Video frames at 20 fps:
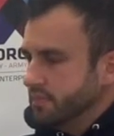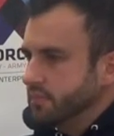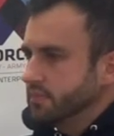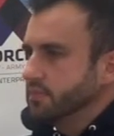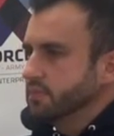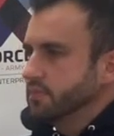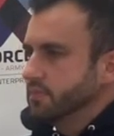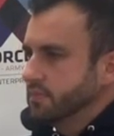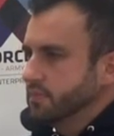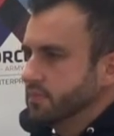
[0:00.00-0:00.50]

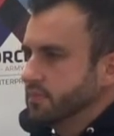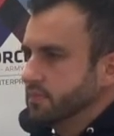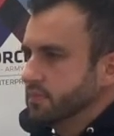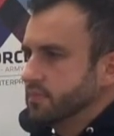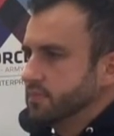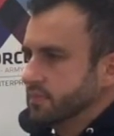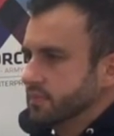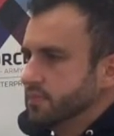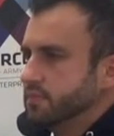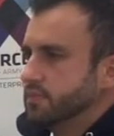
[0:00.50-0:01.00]

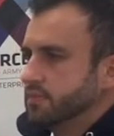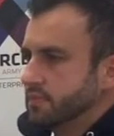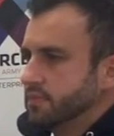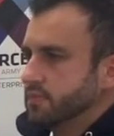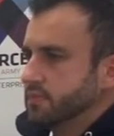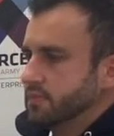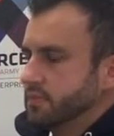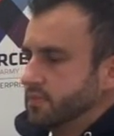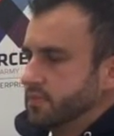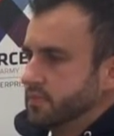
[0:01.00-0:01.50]

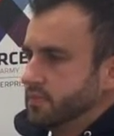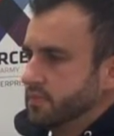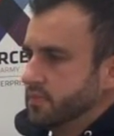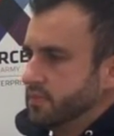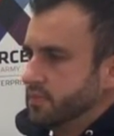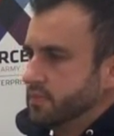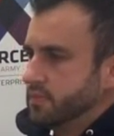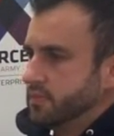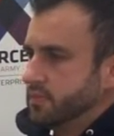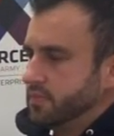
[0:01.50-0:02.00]

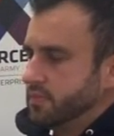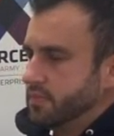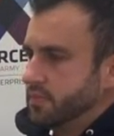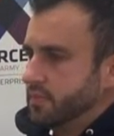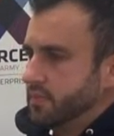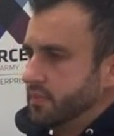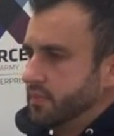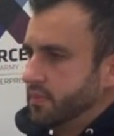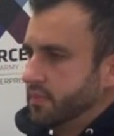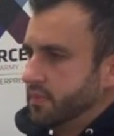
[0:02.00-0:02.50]

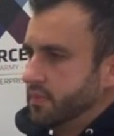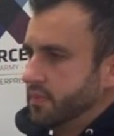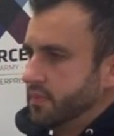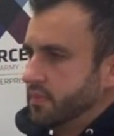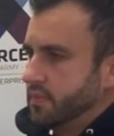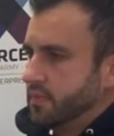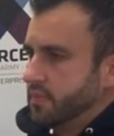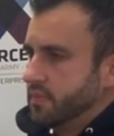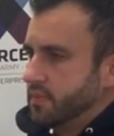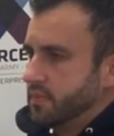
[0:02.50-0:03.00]

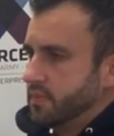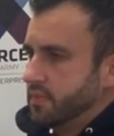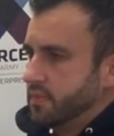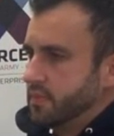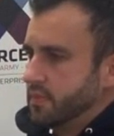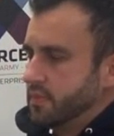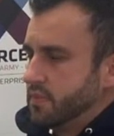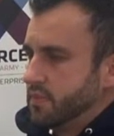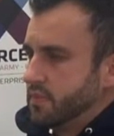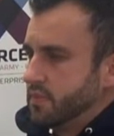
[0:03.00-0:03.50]

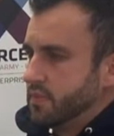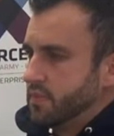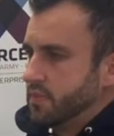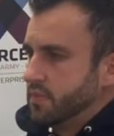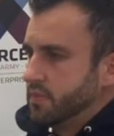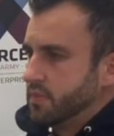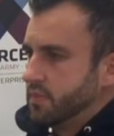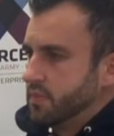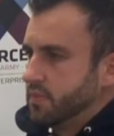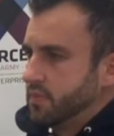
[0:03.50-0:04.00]

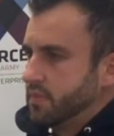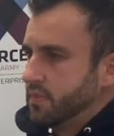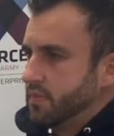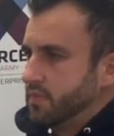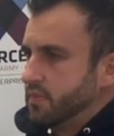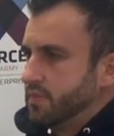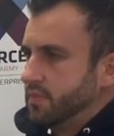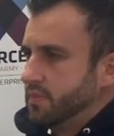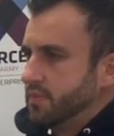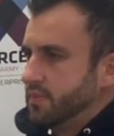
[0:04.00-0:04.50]

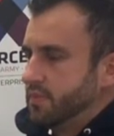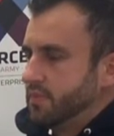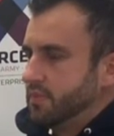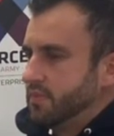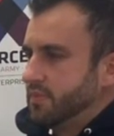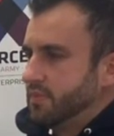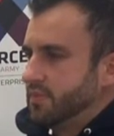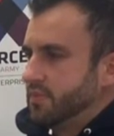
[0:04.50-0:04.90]
(not speaking)